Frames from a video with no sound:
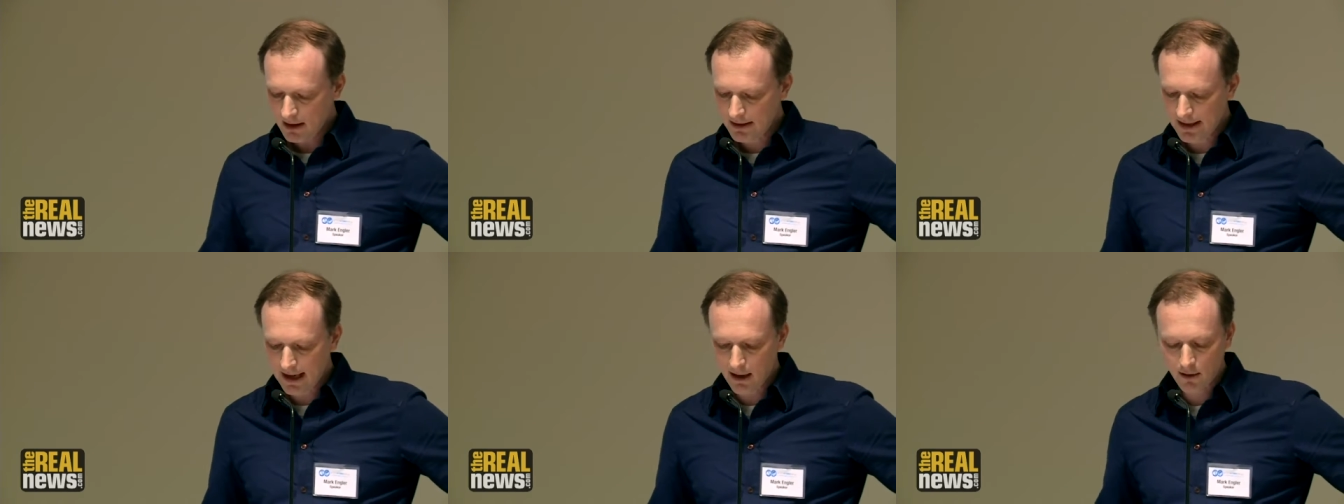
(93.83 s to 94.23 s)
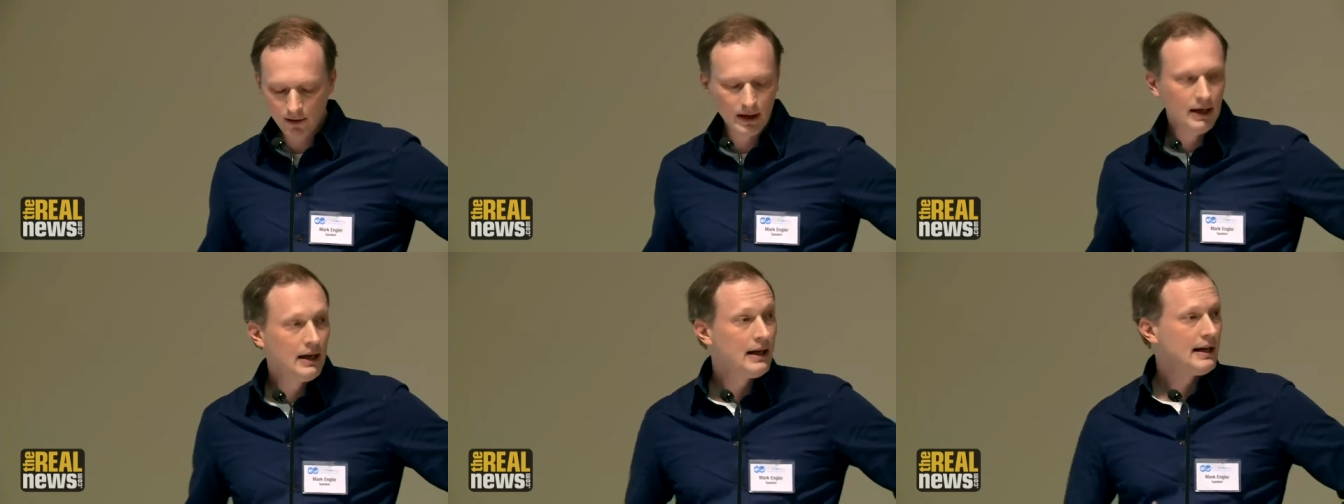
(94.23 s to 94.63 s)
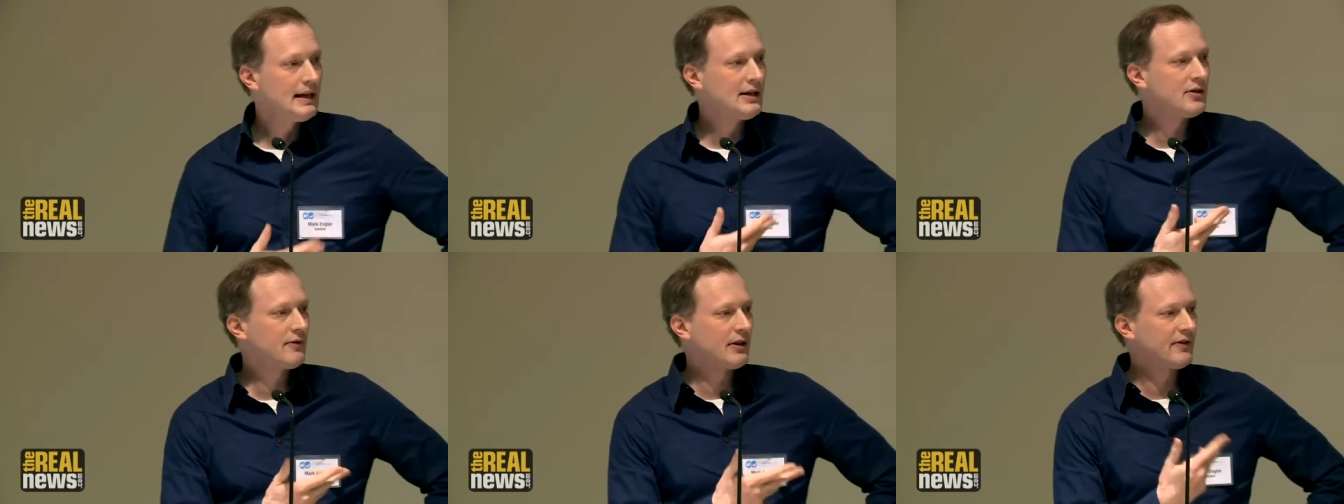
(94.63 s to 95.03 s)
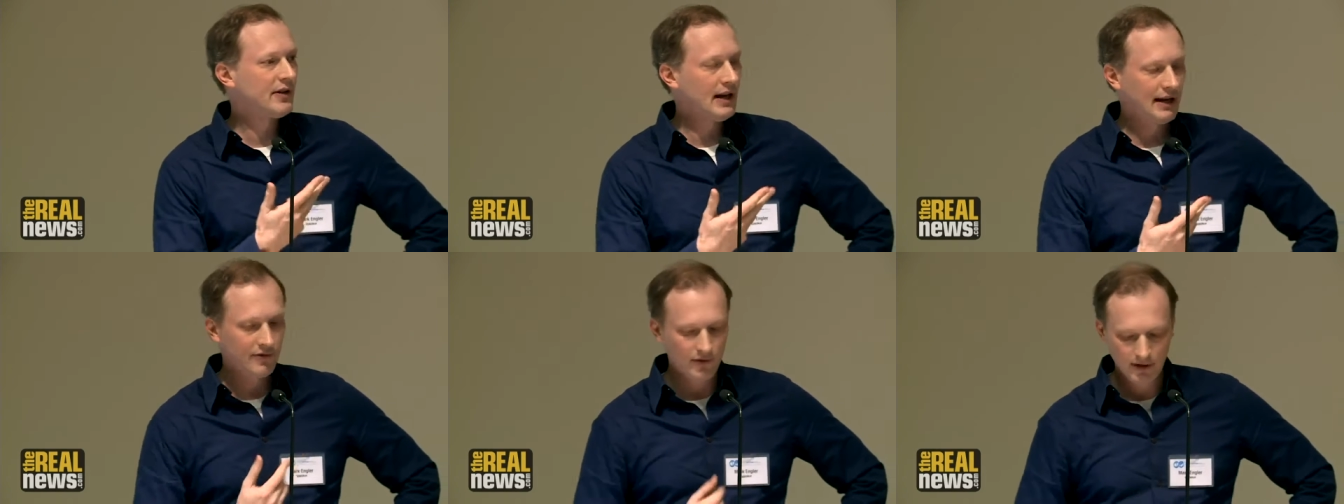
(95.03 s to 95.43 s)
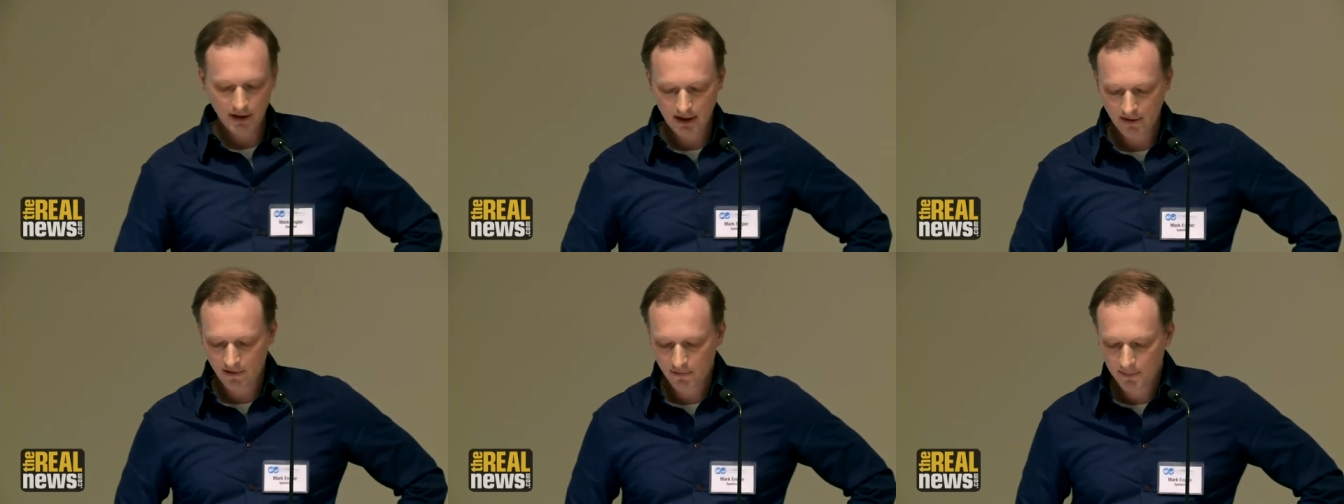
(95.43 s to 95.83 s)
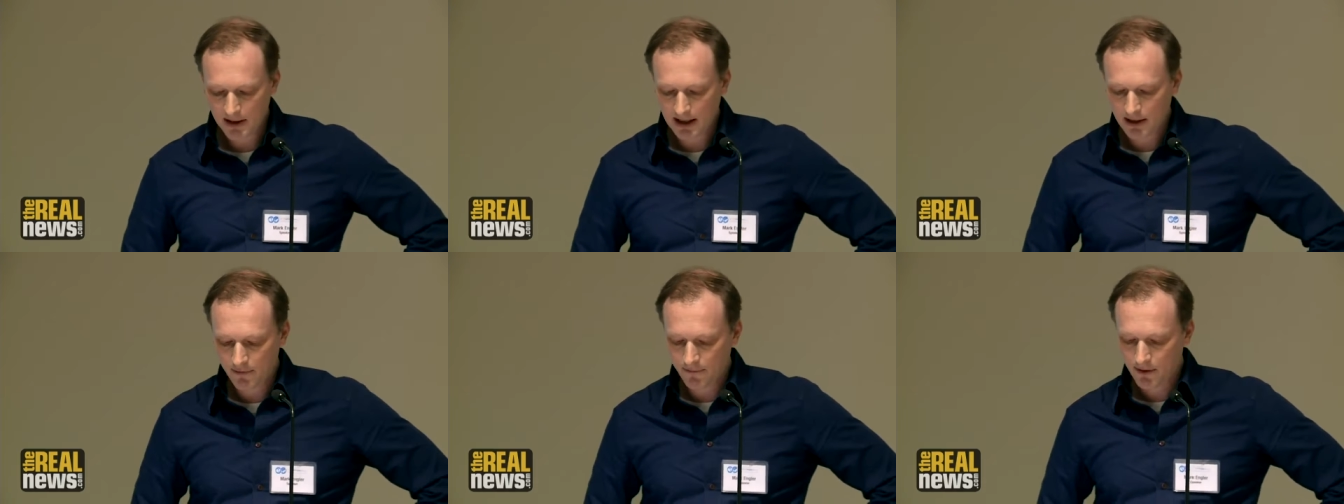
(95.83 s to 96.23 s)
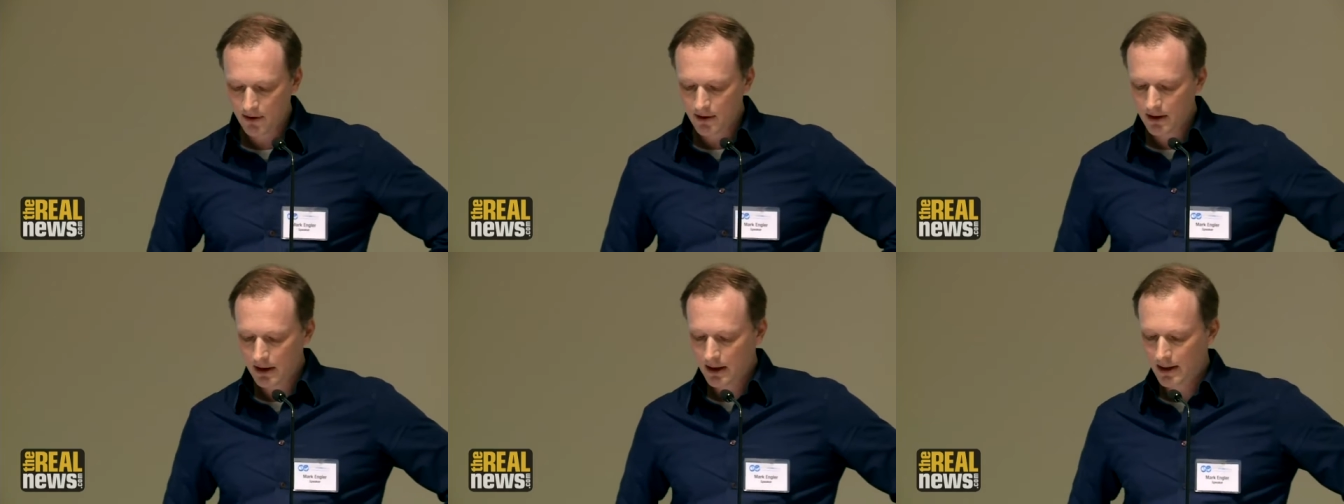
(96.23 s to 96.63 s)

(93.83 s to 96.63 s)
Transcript: Now, each of us today is only going to speak for